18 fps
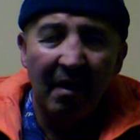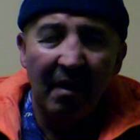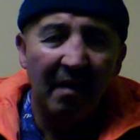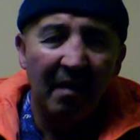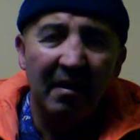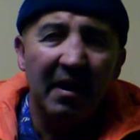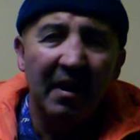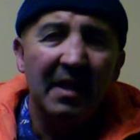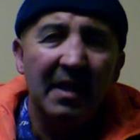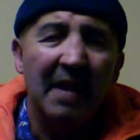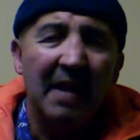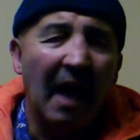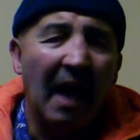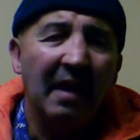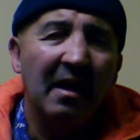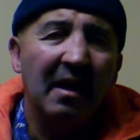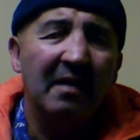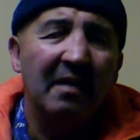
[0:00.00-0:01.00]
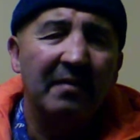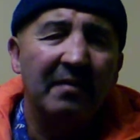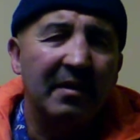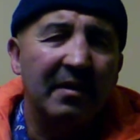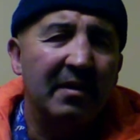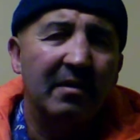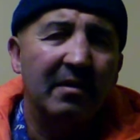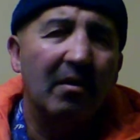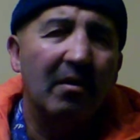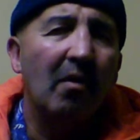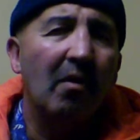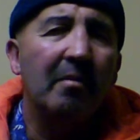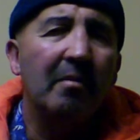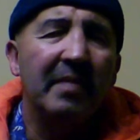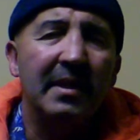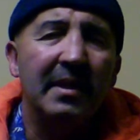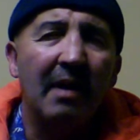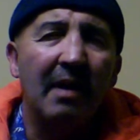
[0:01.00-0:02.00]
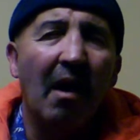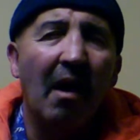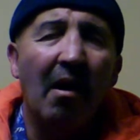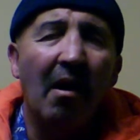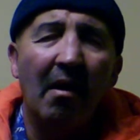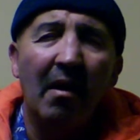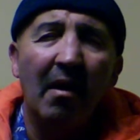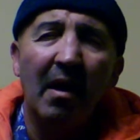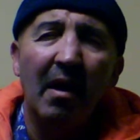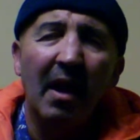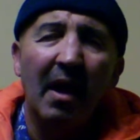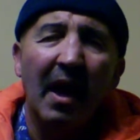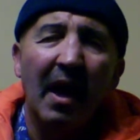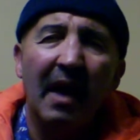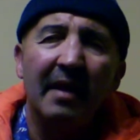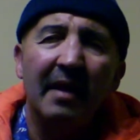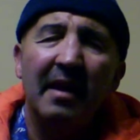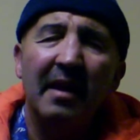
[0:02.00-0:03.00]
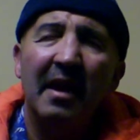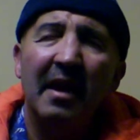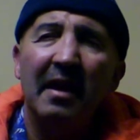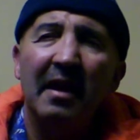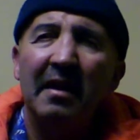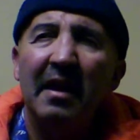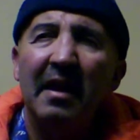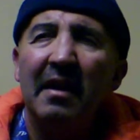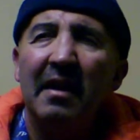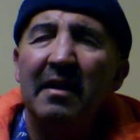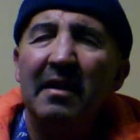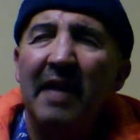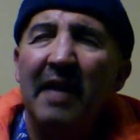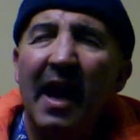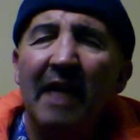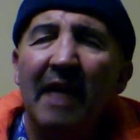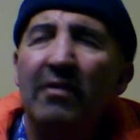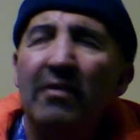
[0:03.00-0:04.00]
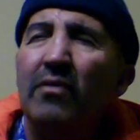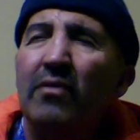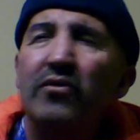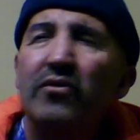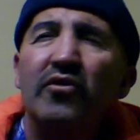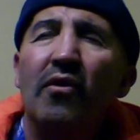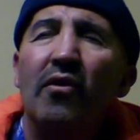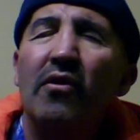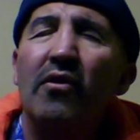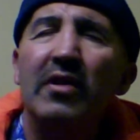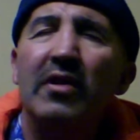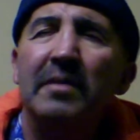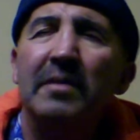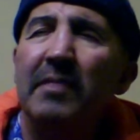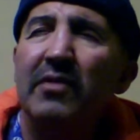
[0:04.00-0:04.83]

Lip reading: These ideas were so bizarre, and they had no choice but